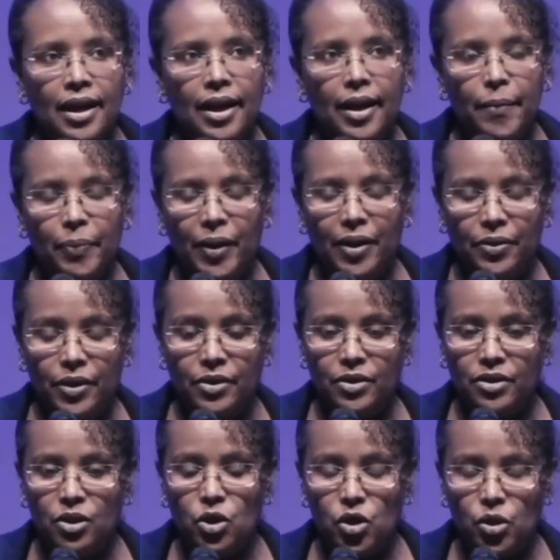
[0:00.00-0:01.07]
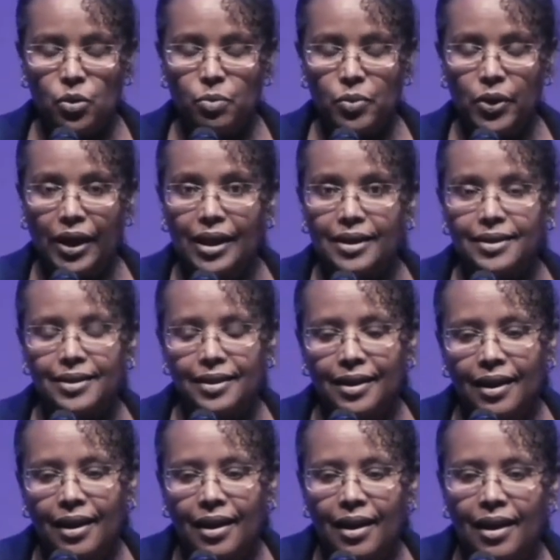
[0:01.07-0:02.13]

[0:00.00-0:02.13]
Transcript: um, that this issue brings.